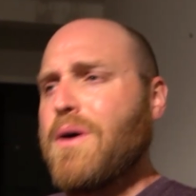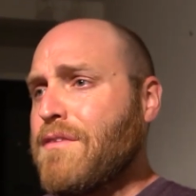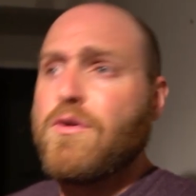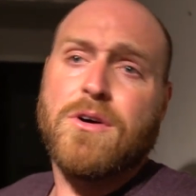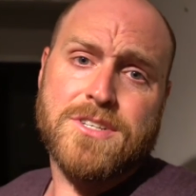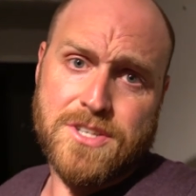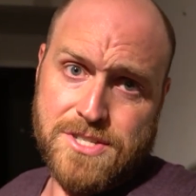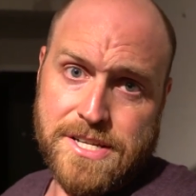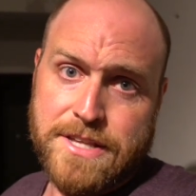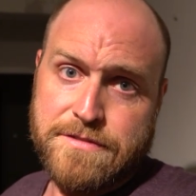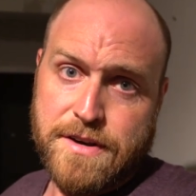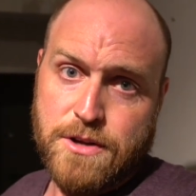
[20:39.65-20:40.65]
Of course there's
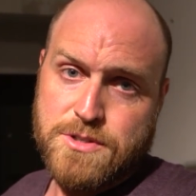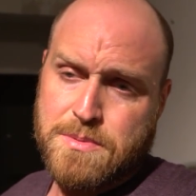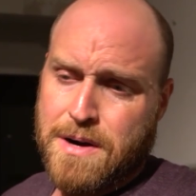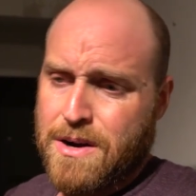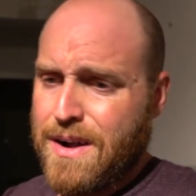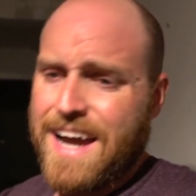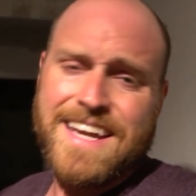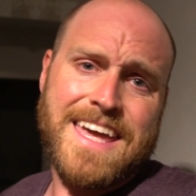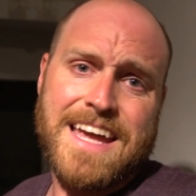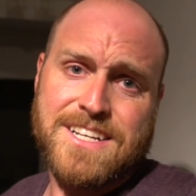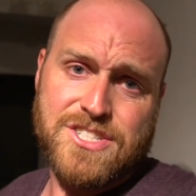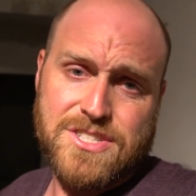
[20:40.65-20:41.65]
another video tomorrow. I
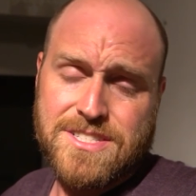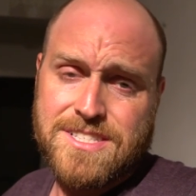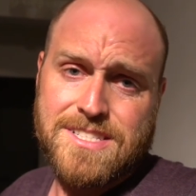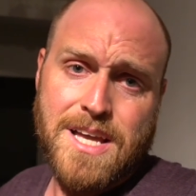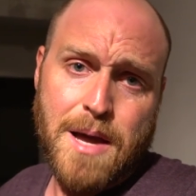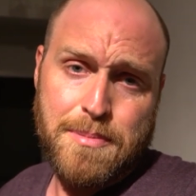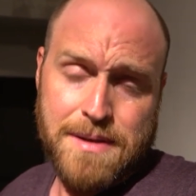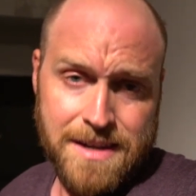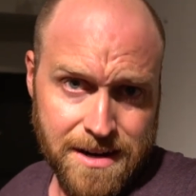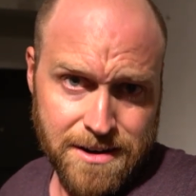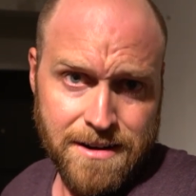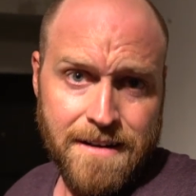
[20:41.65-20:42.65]
can't just stop
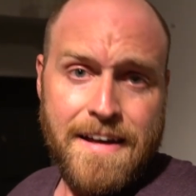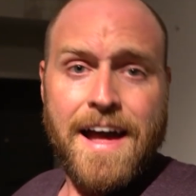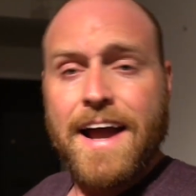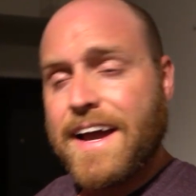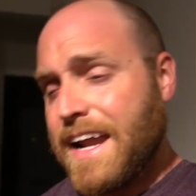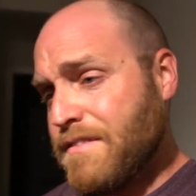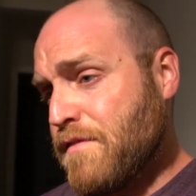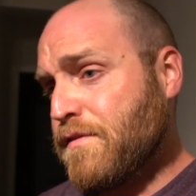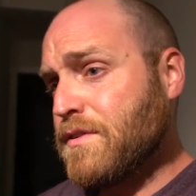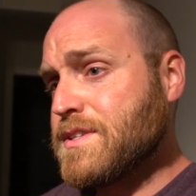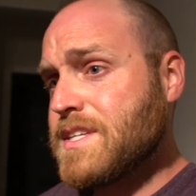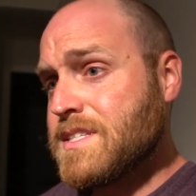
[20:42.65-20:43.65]
here. I gotta have a
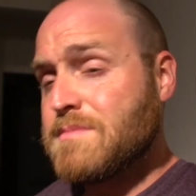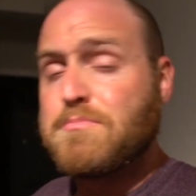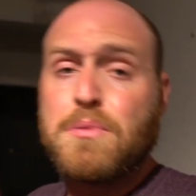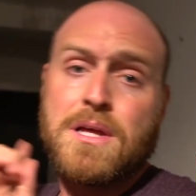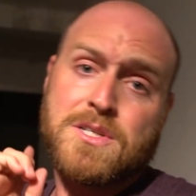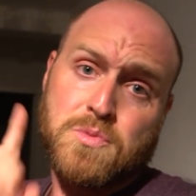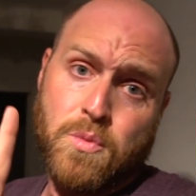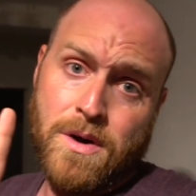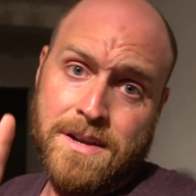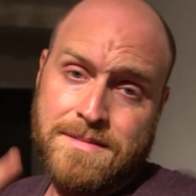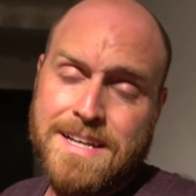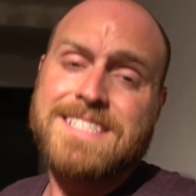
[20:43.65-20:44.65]
full season plus
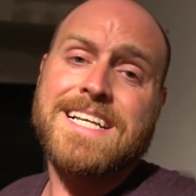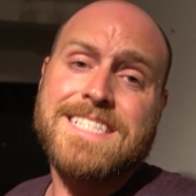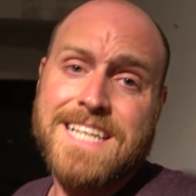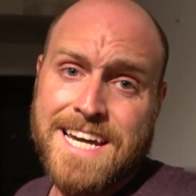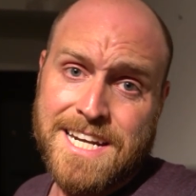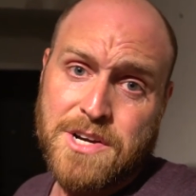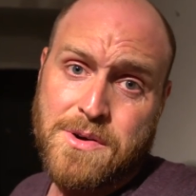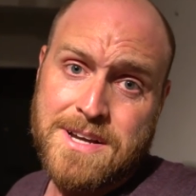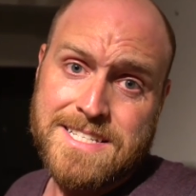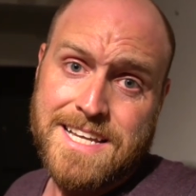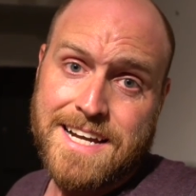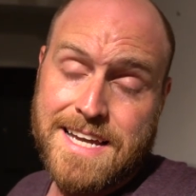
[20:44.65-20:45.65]
one, because that's the kind of
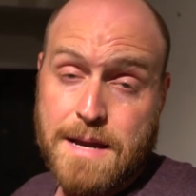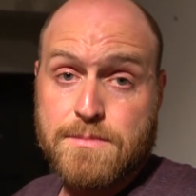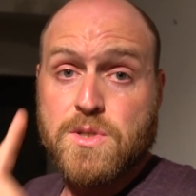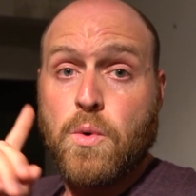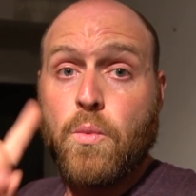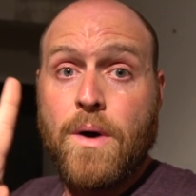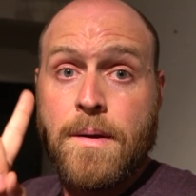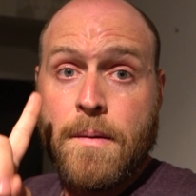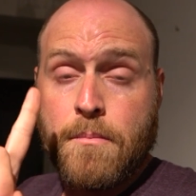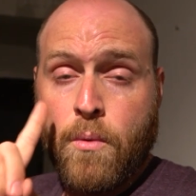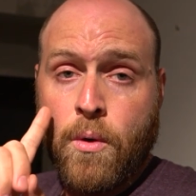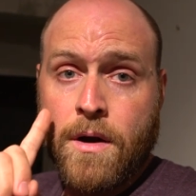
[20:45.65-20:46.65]
crazy I am. So
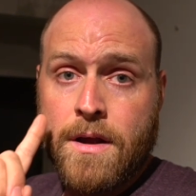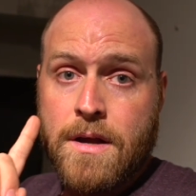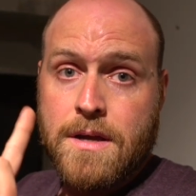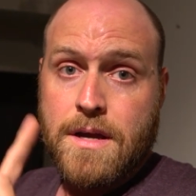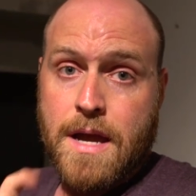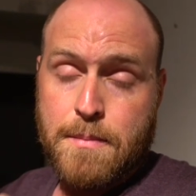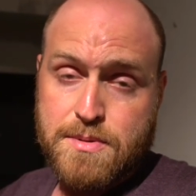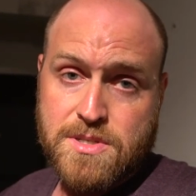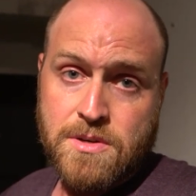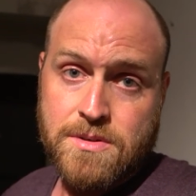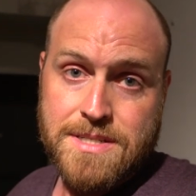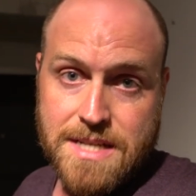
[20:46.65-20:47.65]
one more
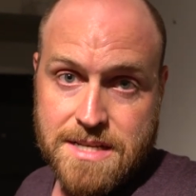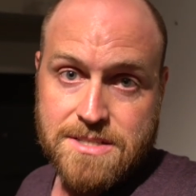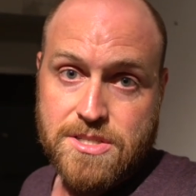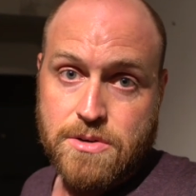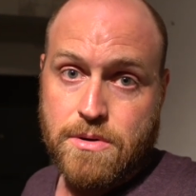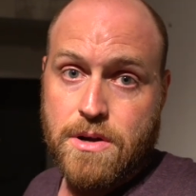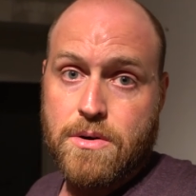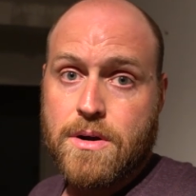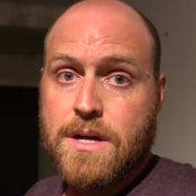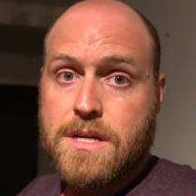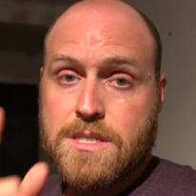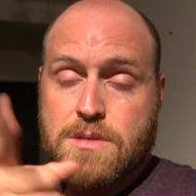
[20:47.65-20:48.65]
episode, day zero
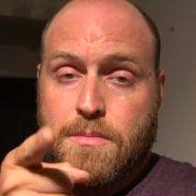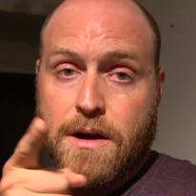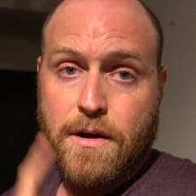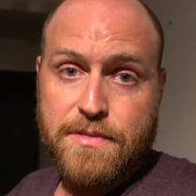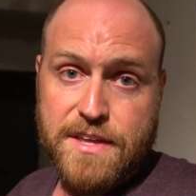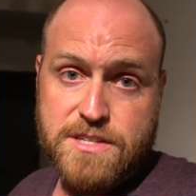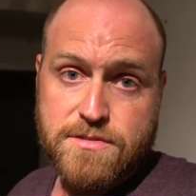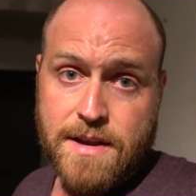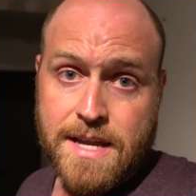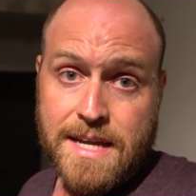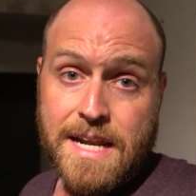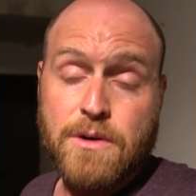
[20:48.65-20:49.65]
tomorrow. Thanks for
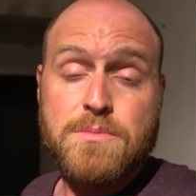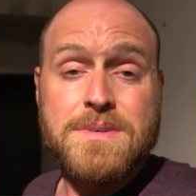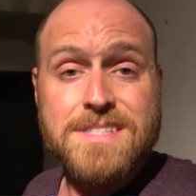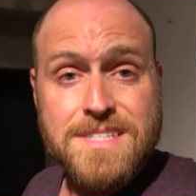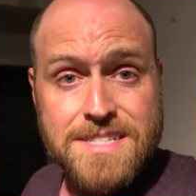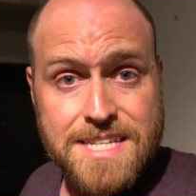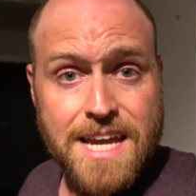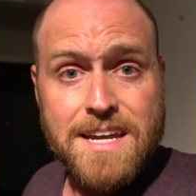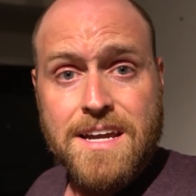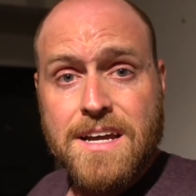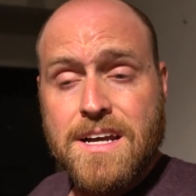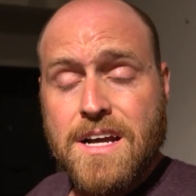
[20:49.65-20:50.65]
hanging out with me
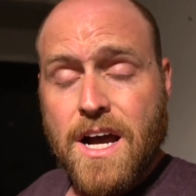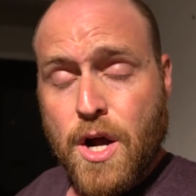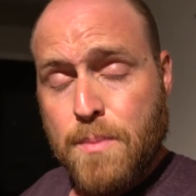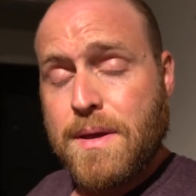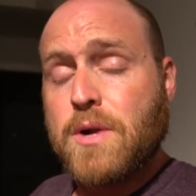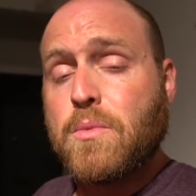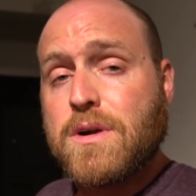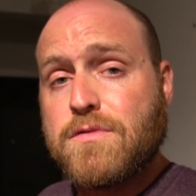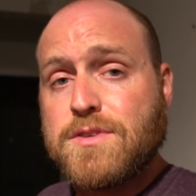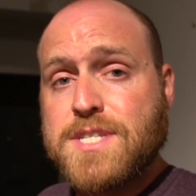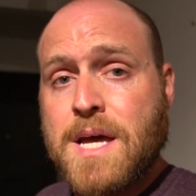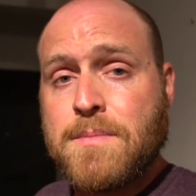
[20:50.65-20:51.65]
today. I hope you had a
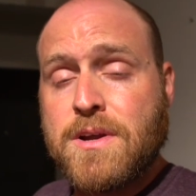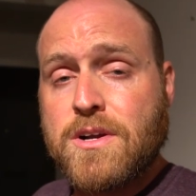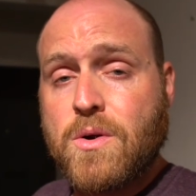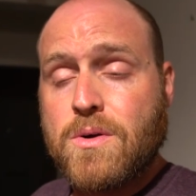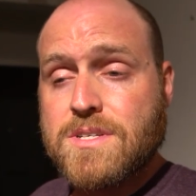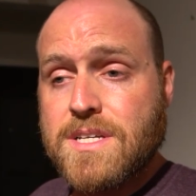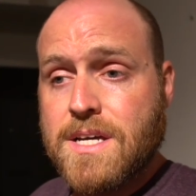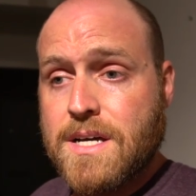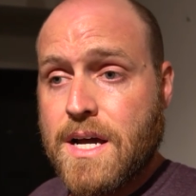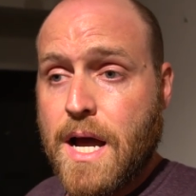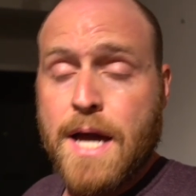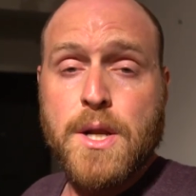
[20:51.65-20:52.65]
wonderful time here in
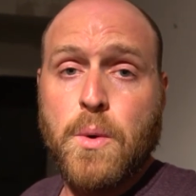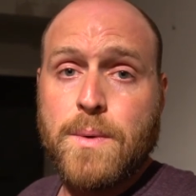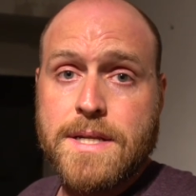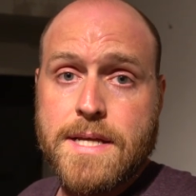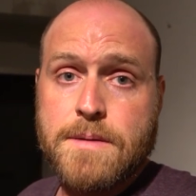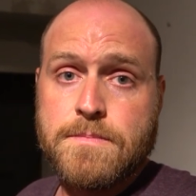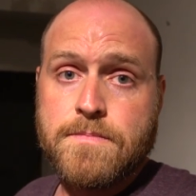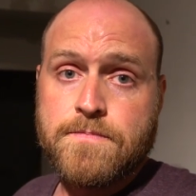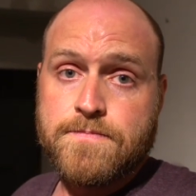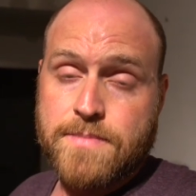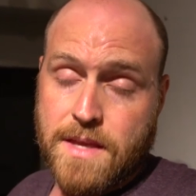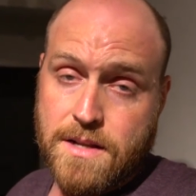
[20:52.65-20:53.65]
Corsica. I know we did.
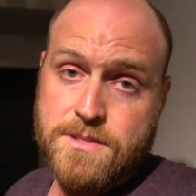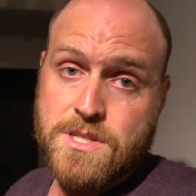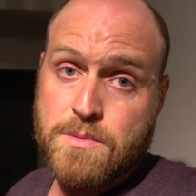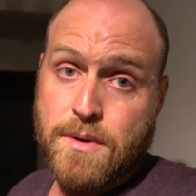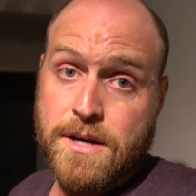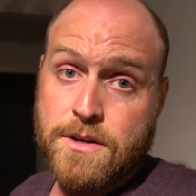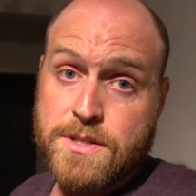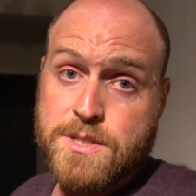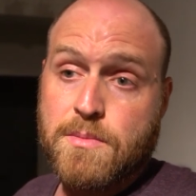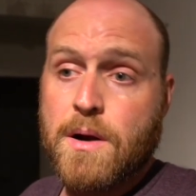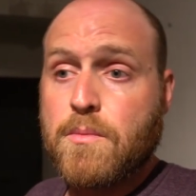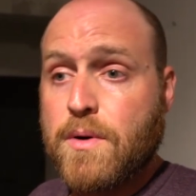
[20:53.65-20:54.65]
And I'll see you bright and early
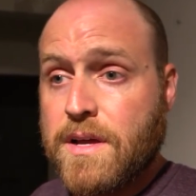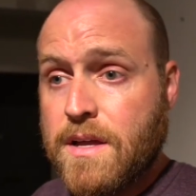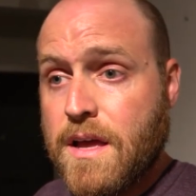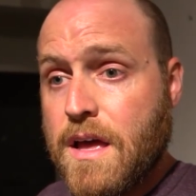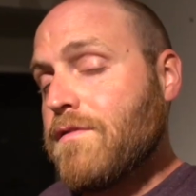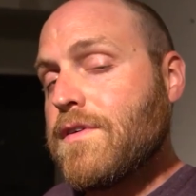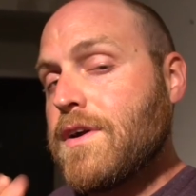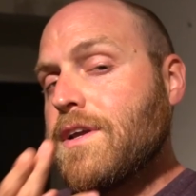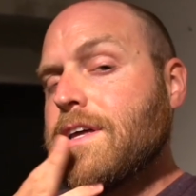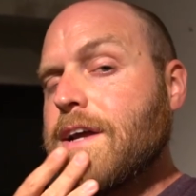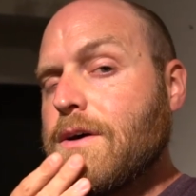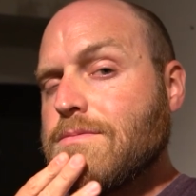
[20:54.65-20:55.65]
tomorrow morning for,
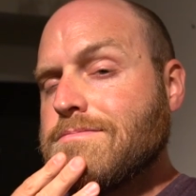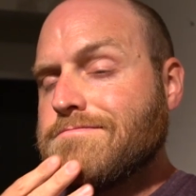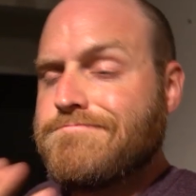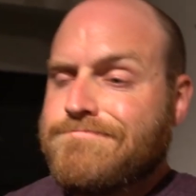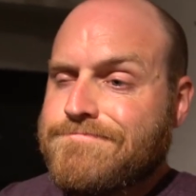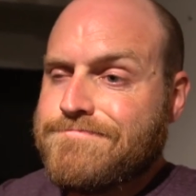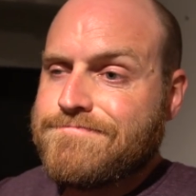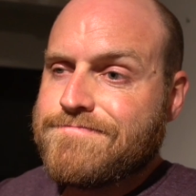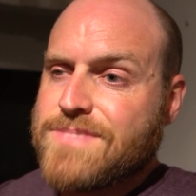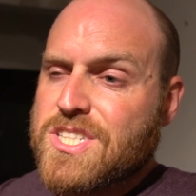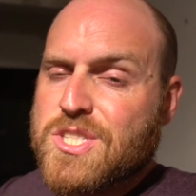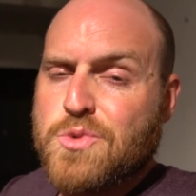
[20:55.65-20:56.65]
you know,
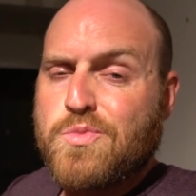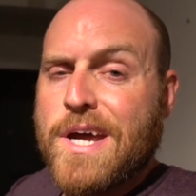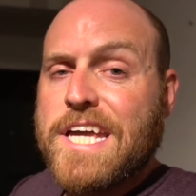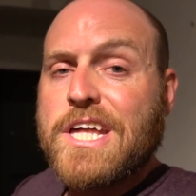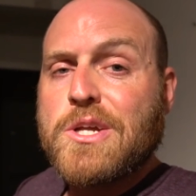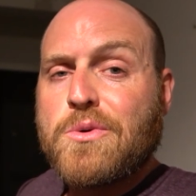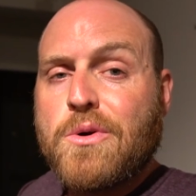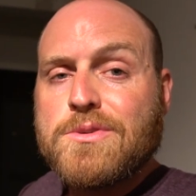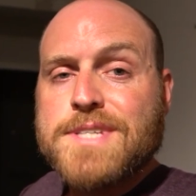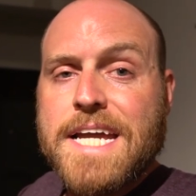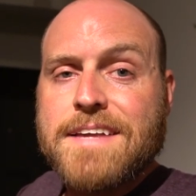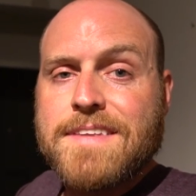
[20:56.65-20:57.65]
just a regular
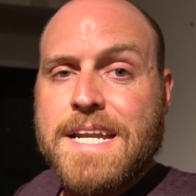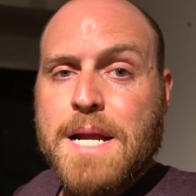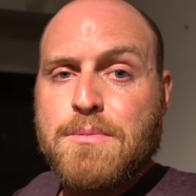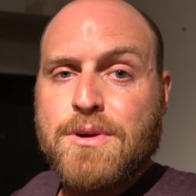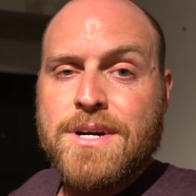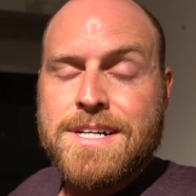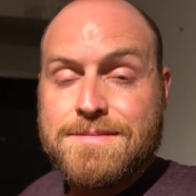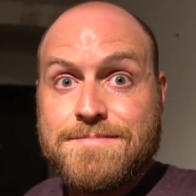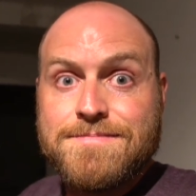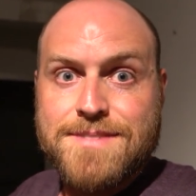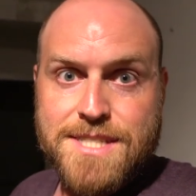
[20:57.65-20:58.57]
old day in the neighborhood.